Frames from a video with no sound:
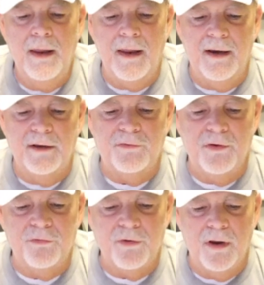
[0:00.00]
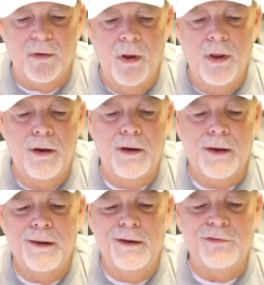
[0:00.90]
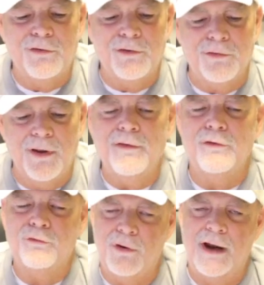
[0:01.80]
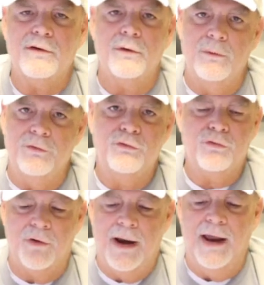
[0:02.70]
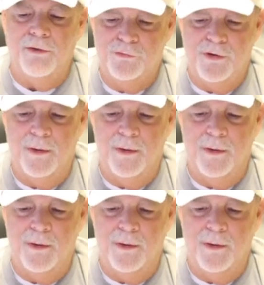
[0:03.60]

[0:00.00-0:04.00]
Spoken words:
And it says, he says, and the tractor was trashed.